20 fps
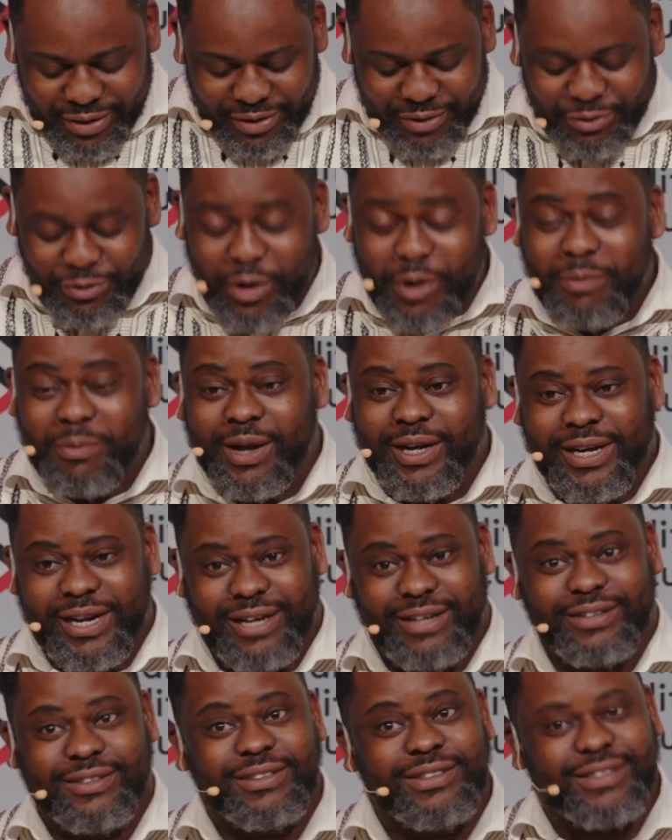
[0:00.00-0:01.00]
role
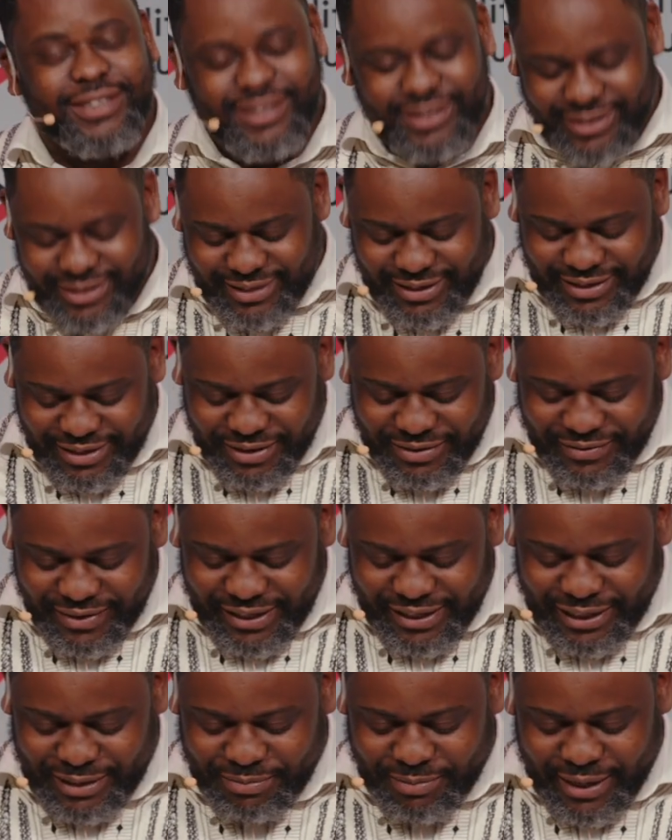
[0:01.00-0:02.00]
models over
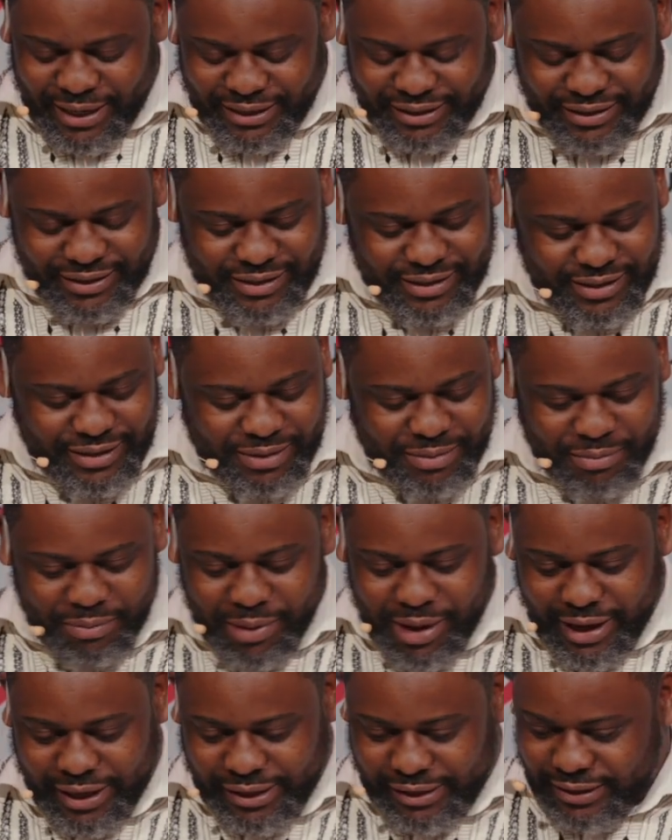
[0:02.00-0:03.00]
these past
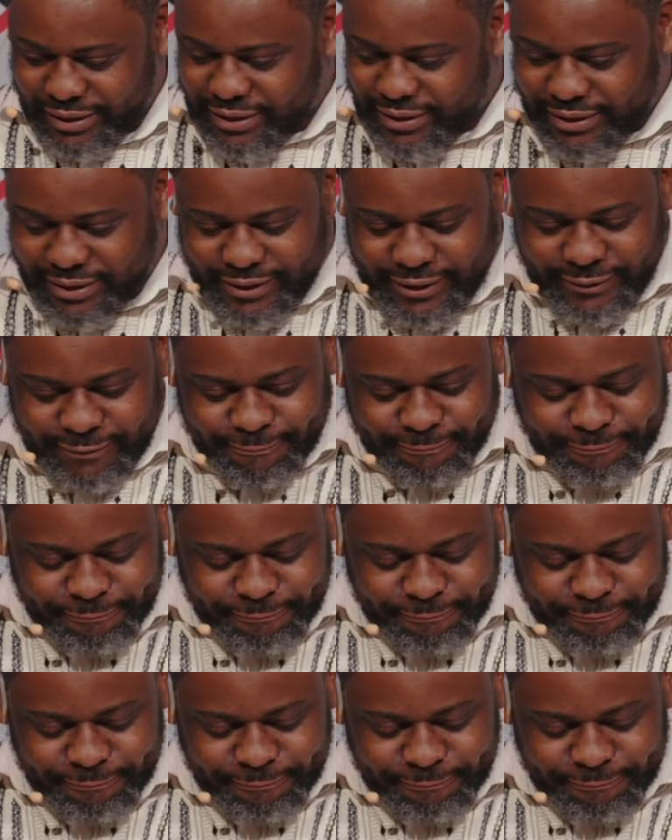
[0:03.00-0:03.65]
months.